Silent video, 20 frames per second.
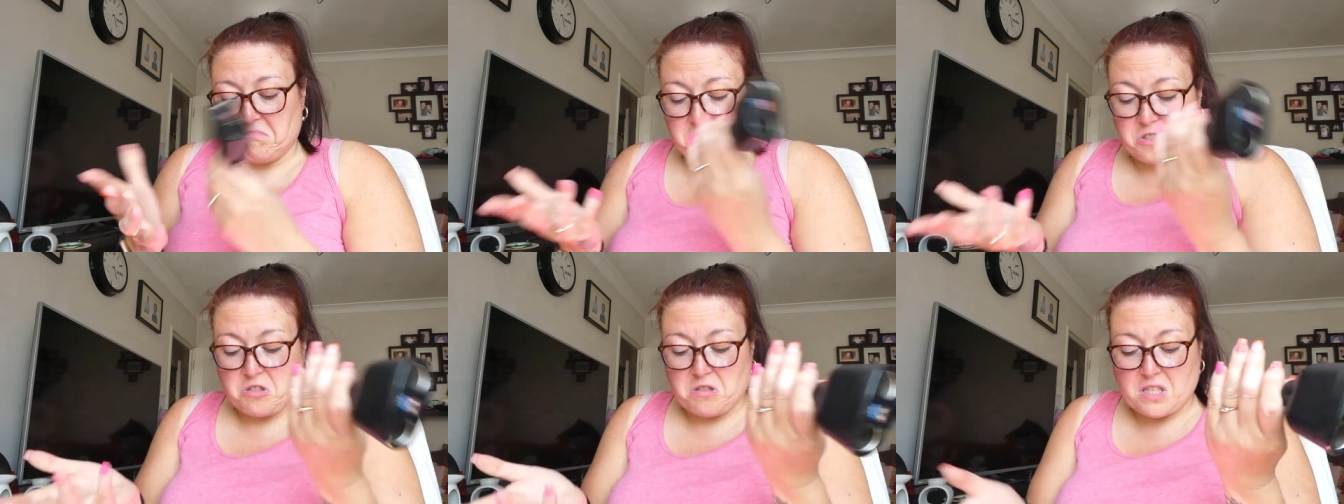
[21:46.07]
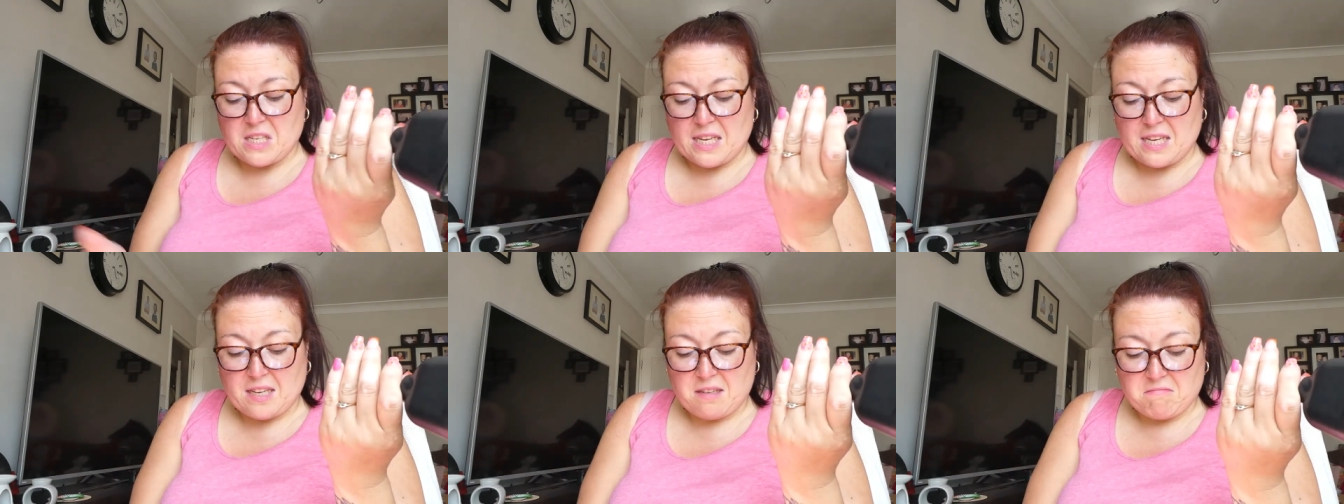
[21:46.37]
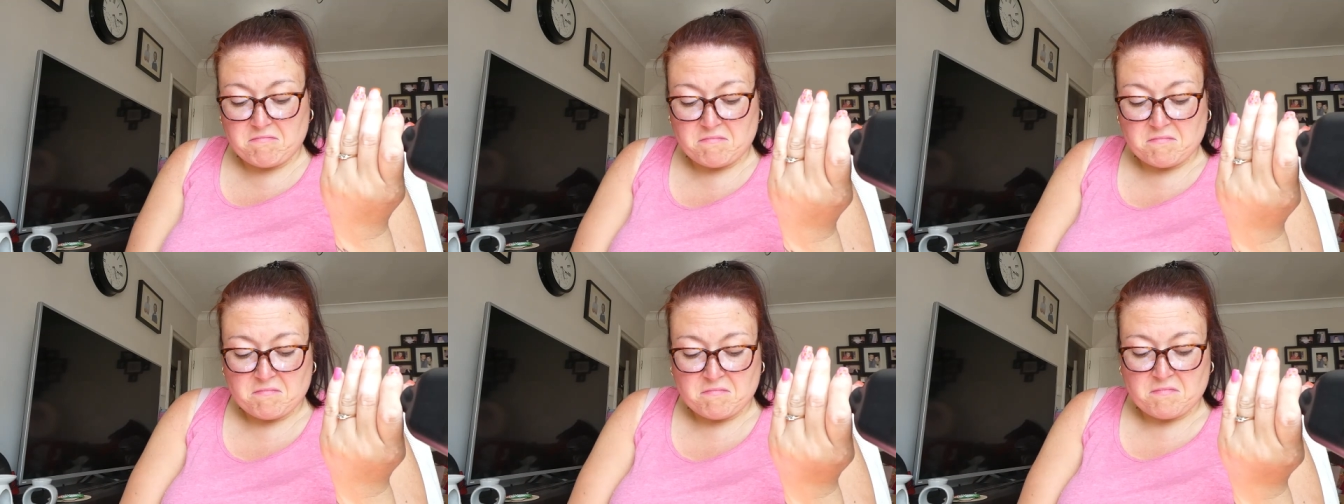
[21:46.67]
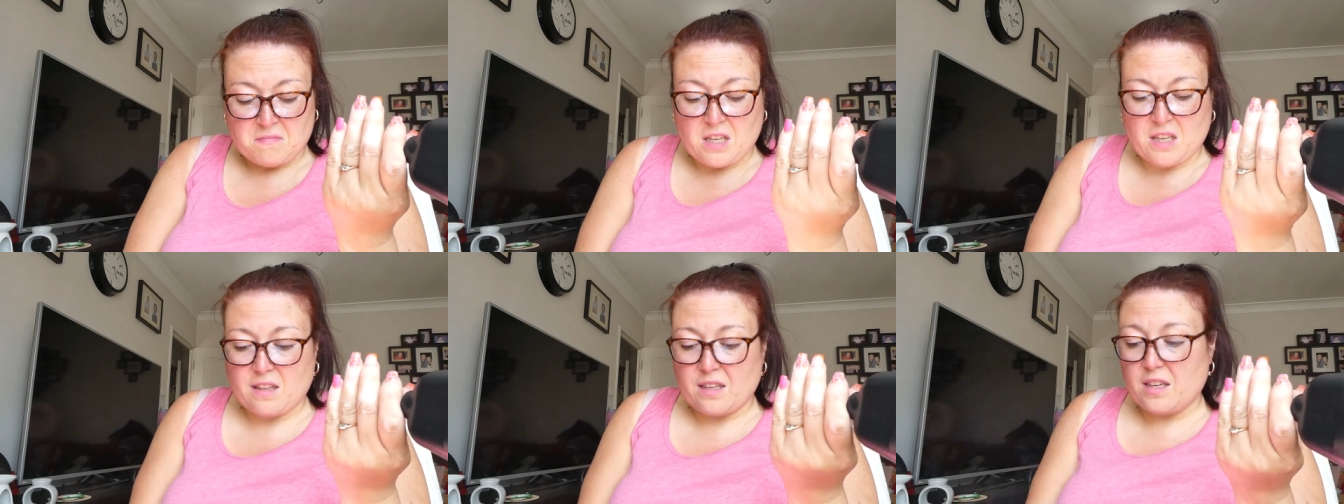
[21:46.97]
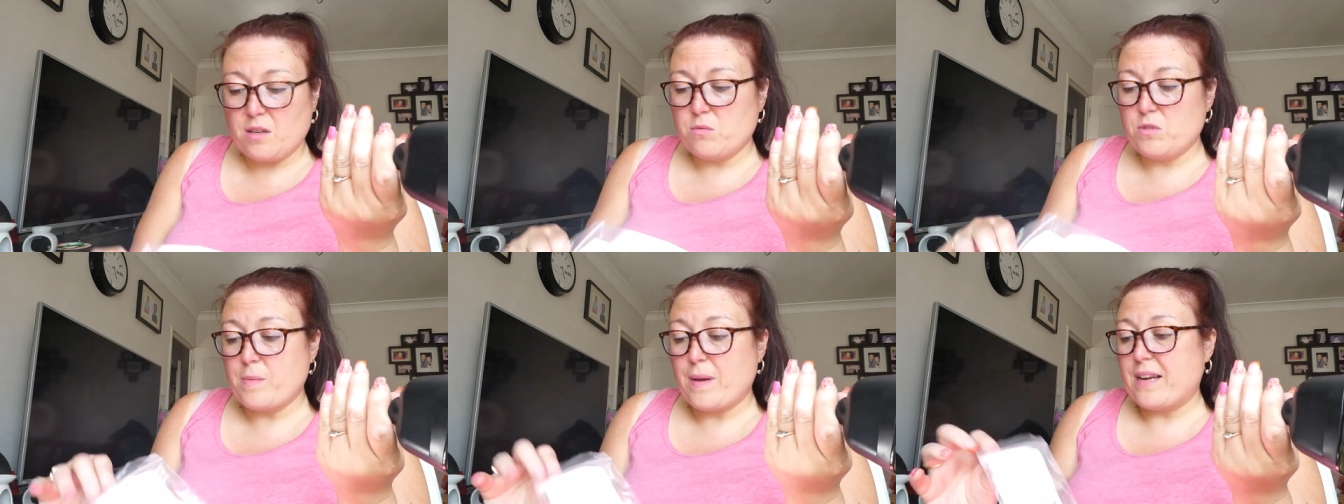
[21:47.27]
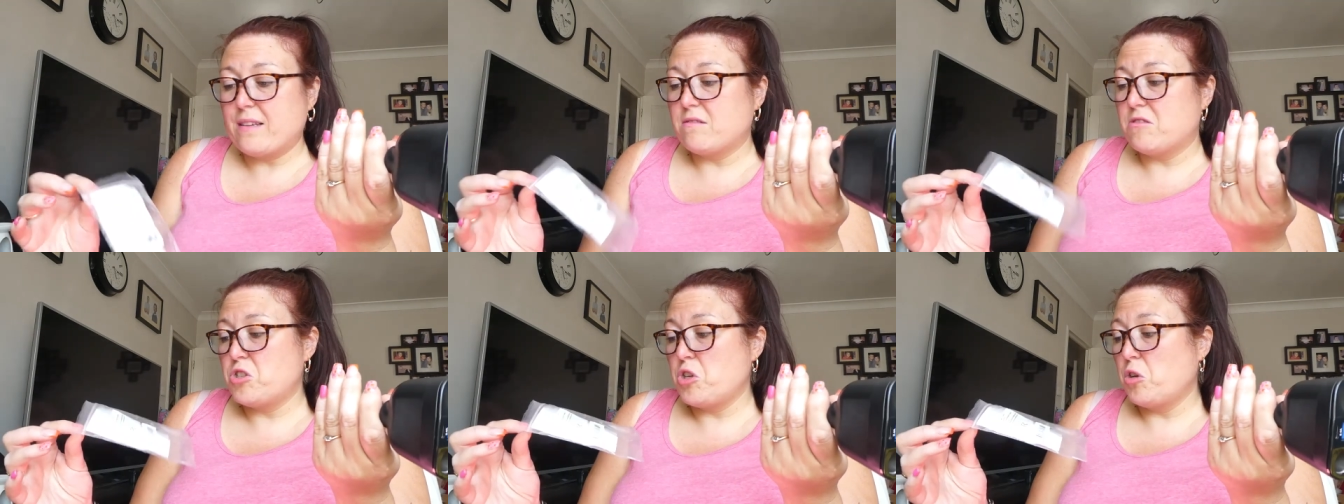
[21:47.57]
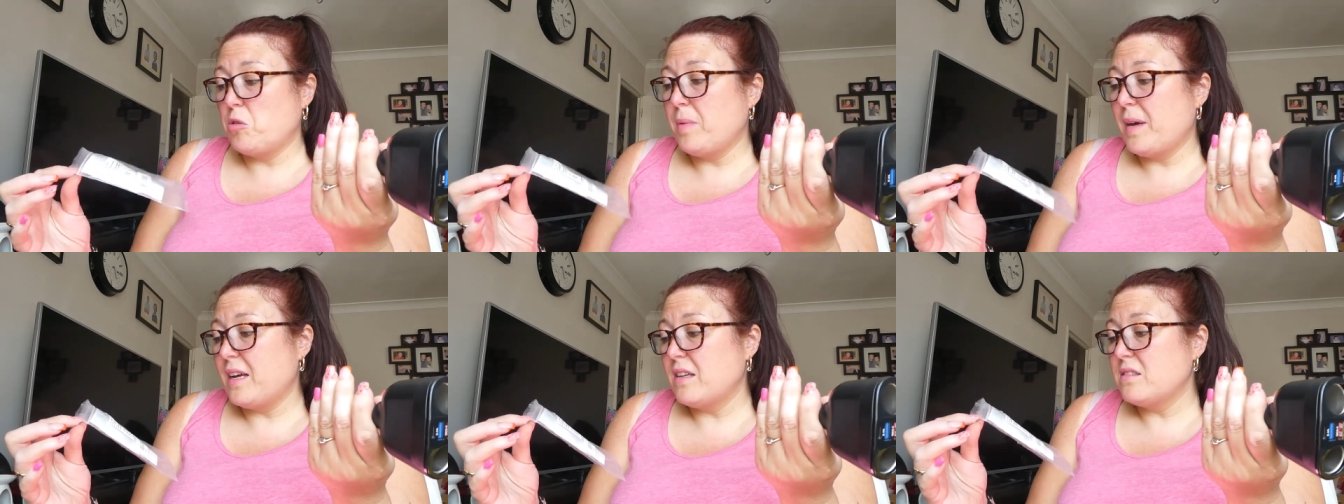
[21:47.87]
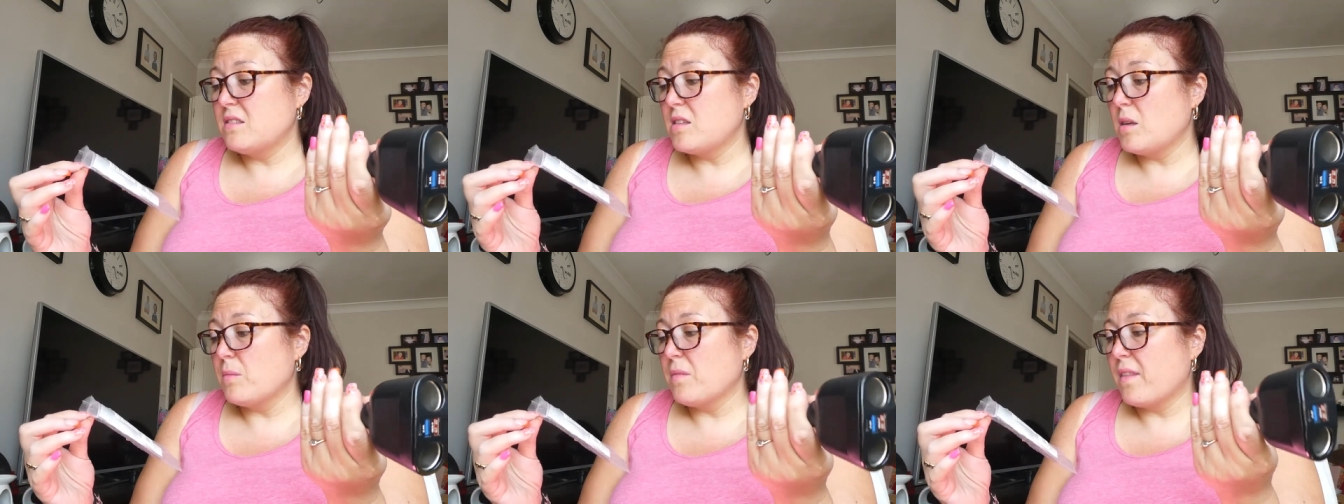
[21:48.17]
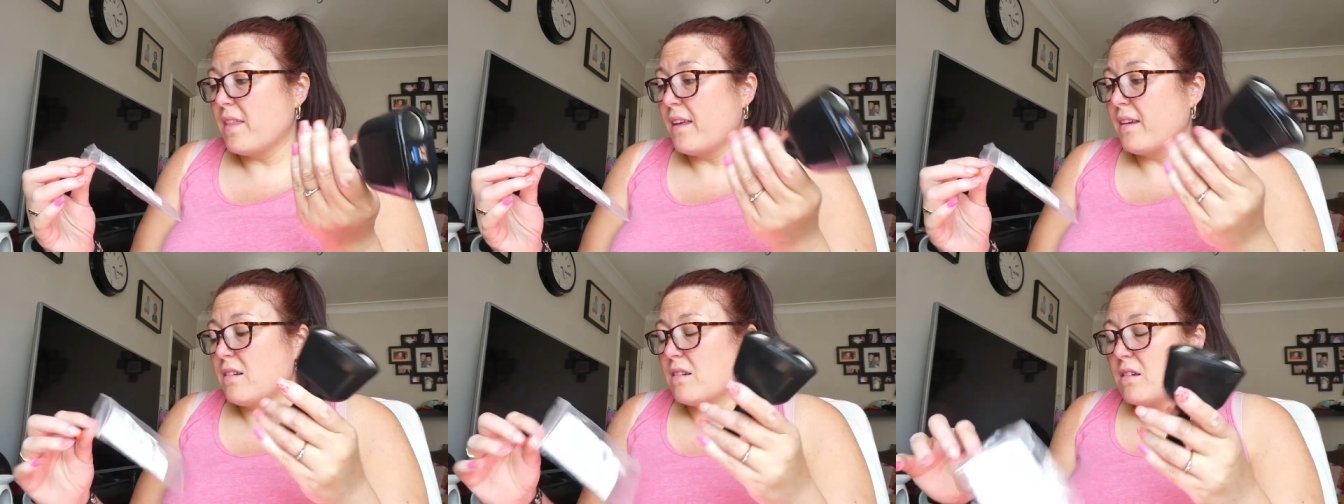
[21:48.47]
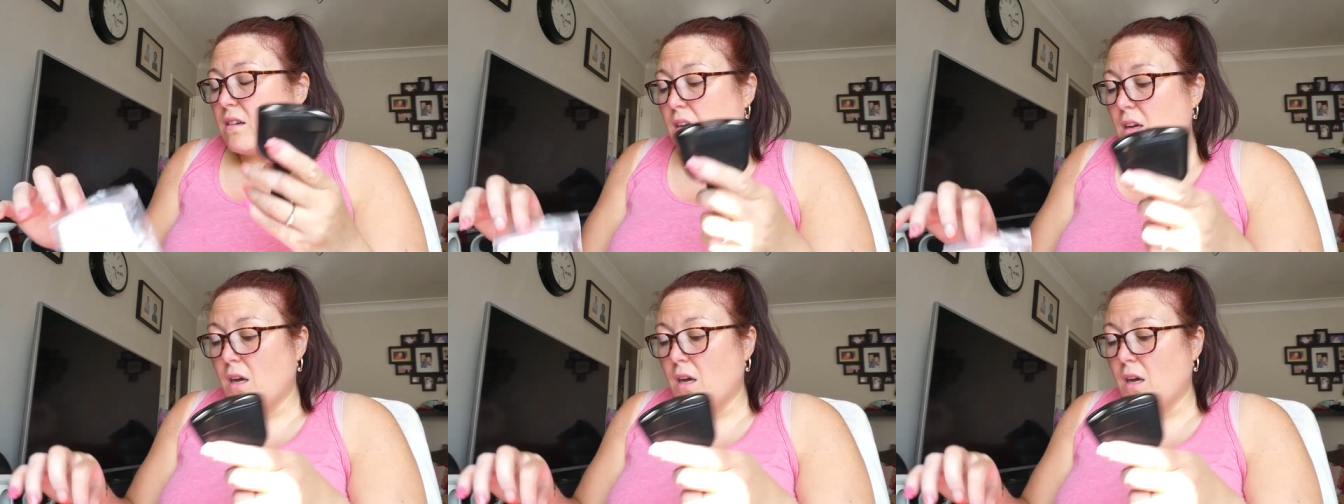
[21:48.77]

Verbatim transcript: We'll see. I think it was about £2 something.